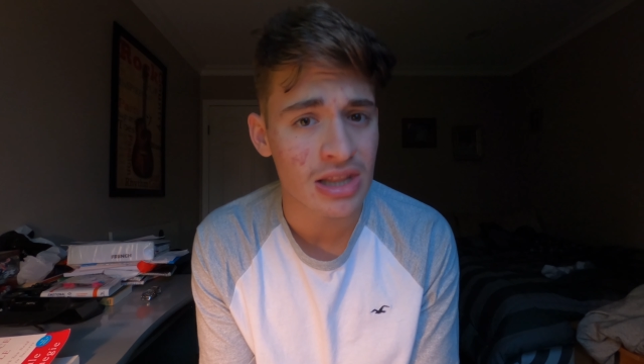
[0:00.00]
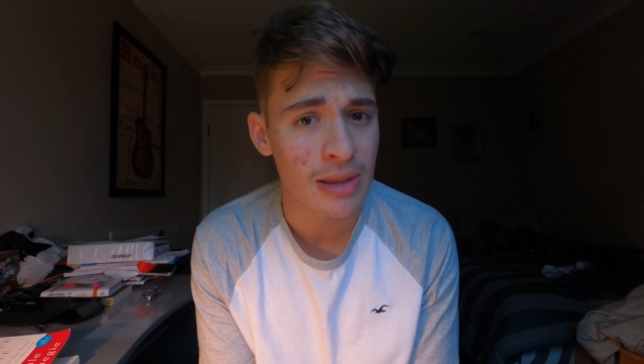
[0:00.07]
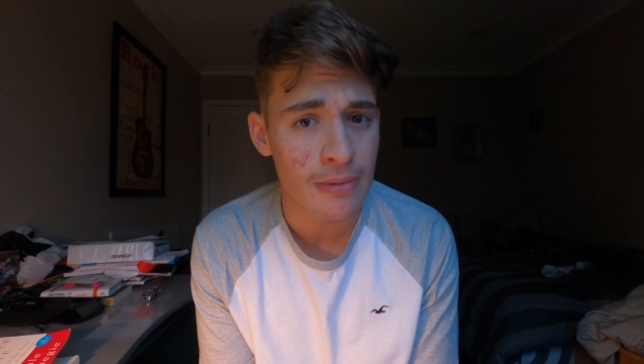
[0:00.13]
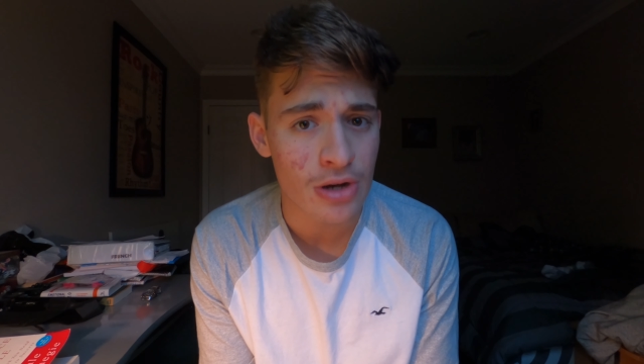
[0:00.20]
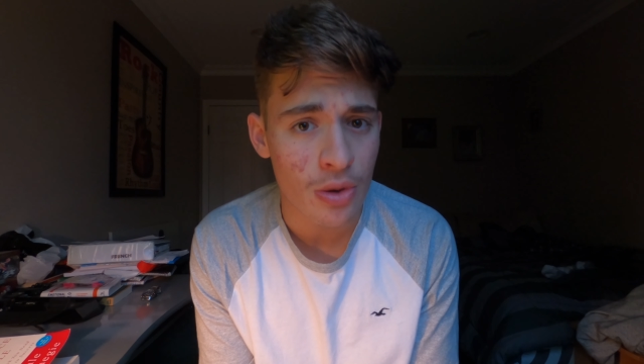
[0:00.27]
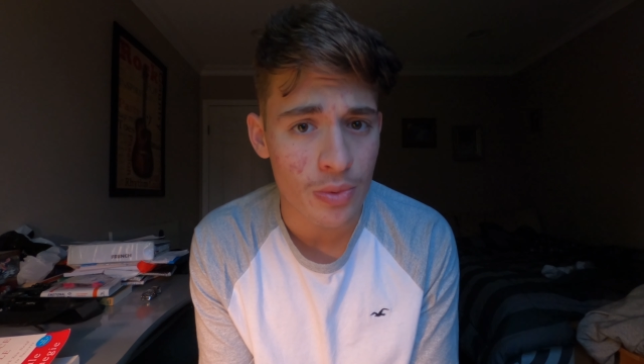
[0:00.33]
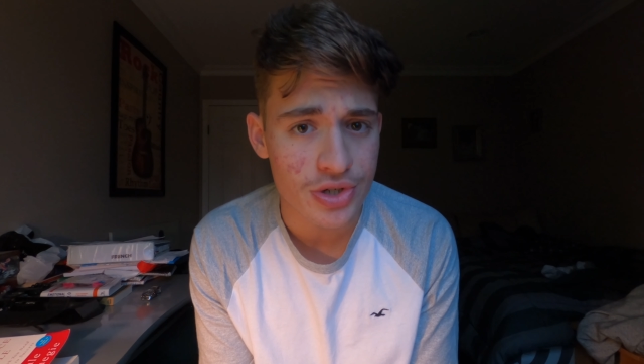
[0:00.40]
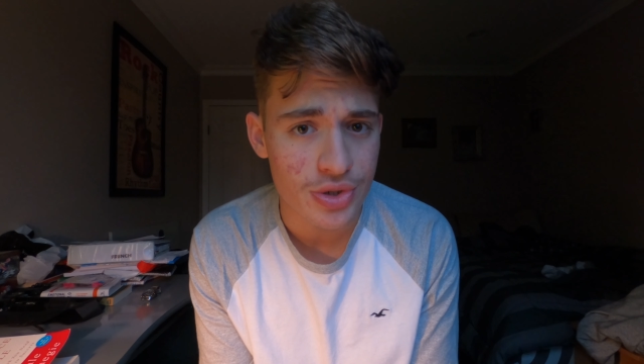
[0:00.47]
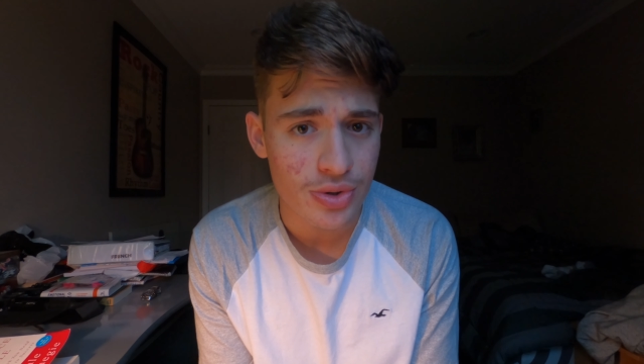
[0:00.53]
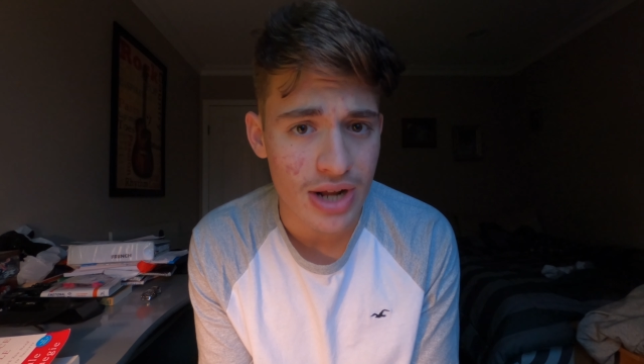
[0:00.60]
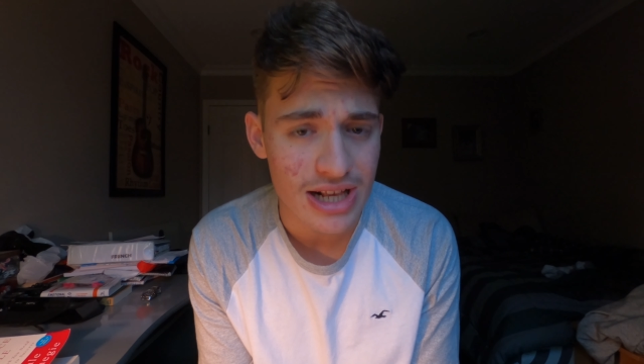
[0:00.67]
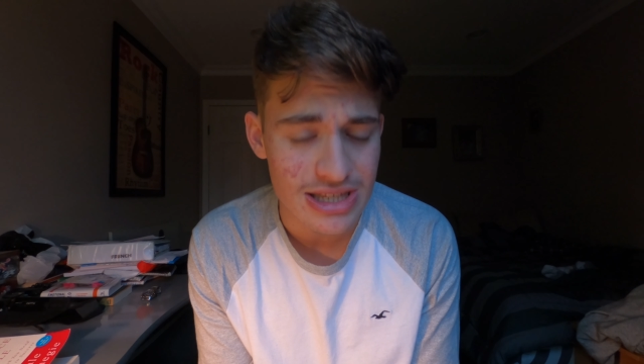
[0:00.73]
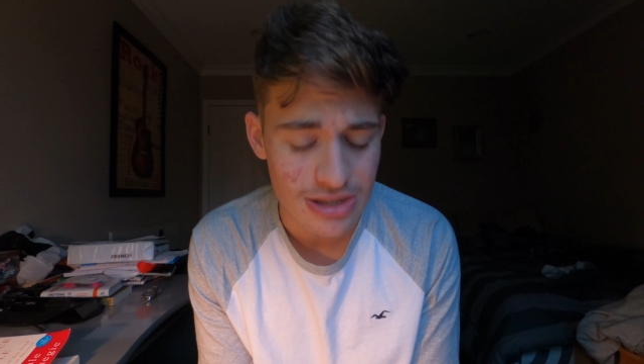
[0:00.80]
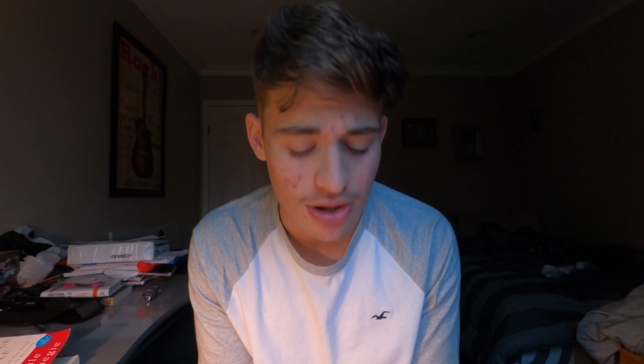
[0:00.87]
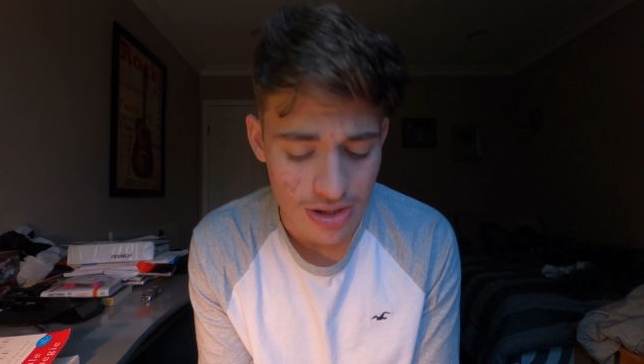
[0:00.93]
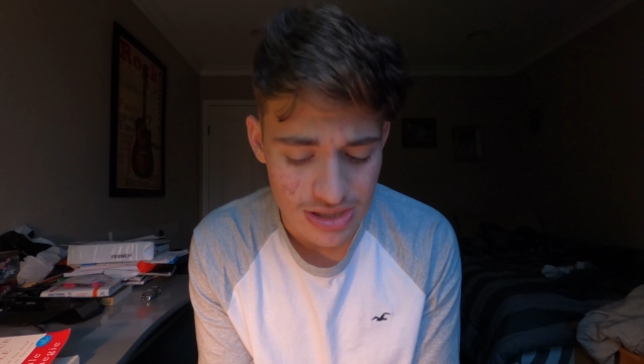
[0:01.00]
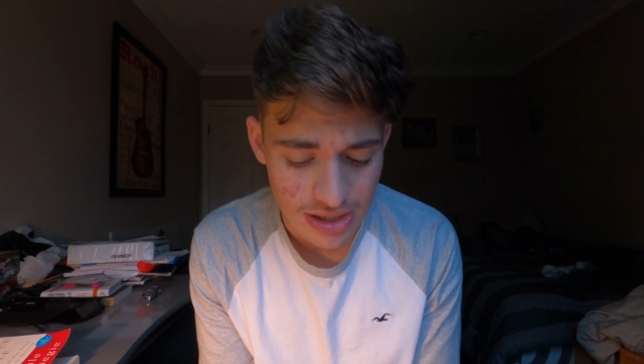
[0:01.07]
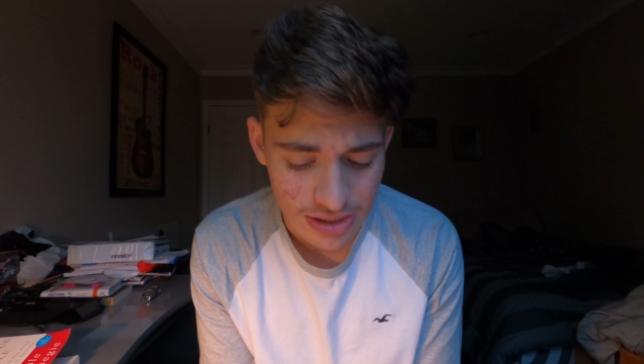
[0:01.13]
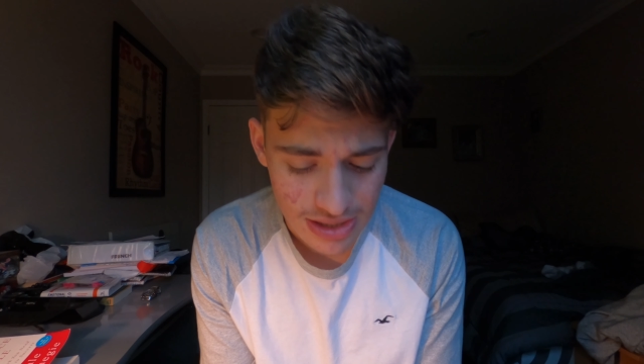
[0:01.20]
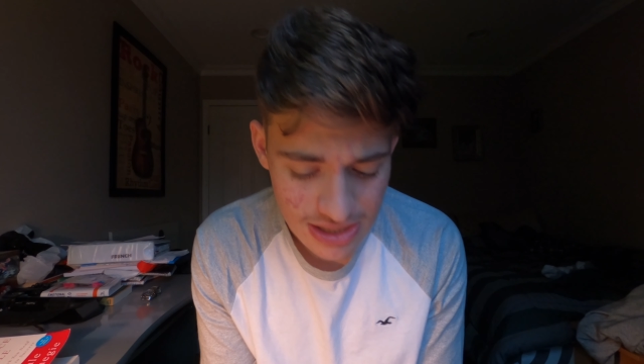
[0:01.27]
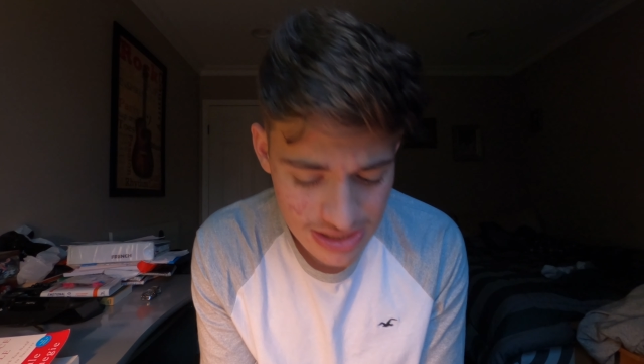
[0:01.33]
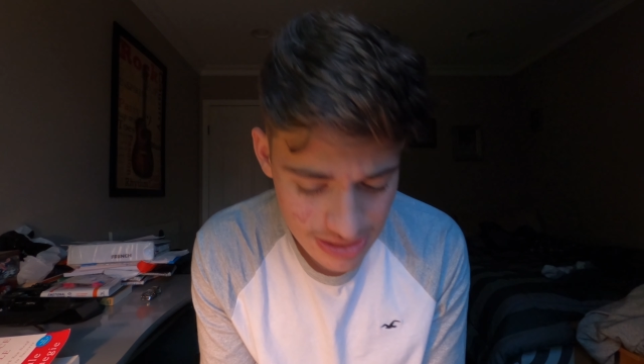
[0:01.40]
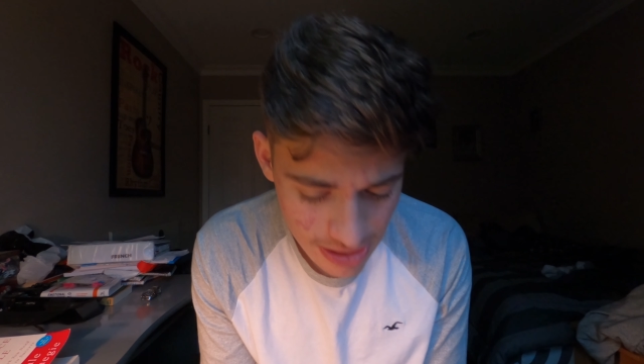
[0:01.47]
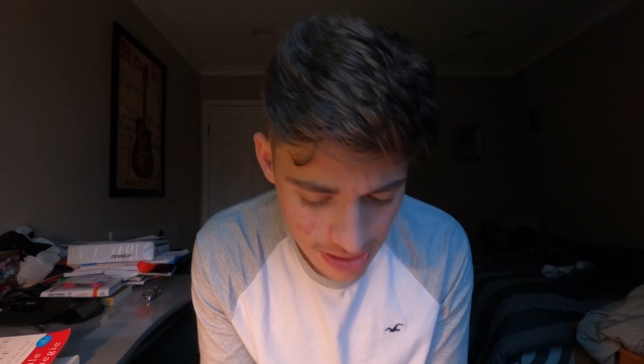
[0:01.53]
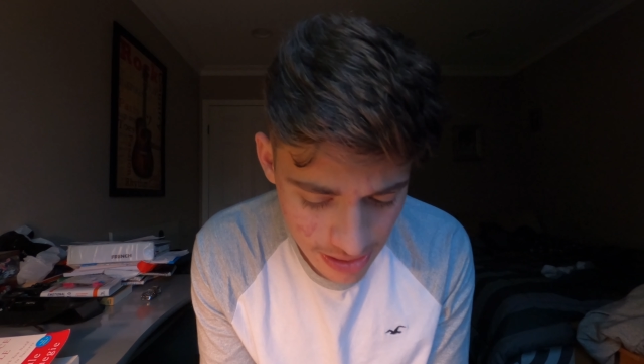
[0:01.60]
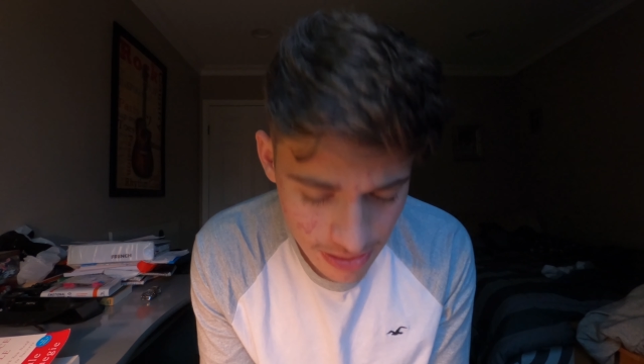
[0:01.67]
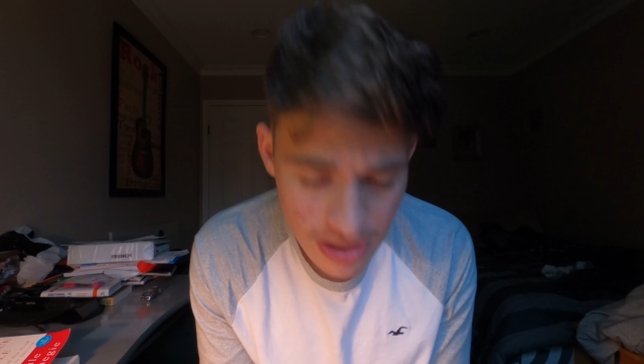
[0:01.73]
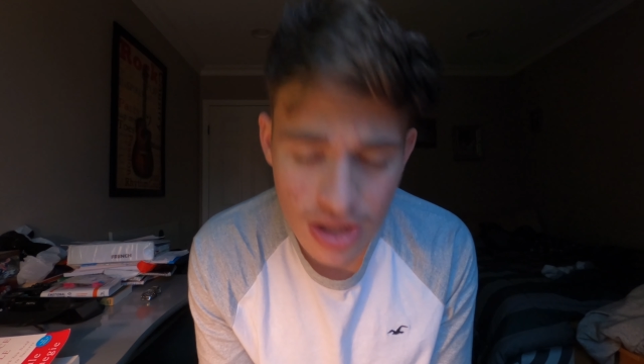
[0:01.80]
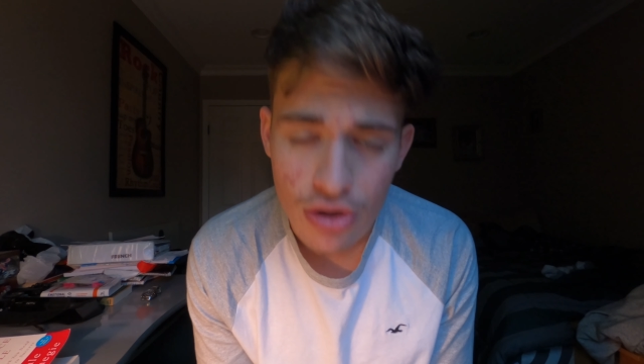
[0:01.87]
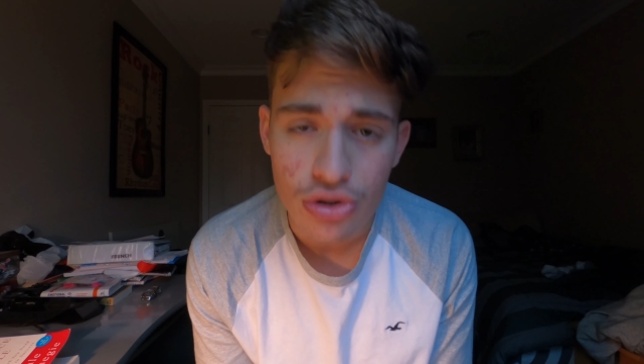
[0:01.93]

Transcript: let me know what you guys' thoughts on this uh,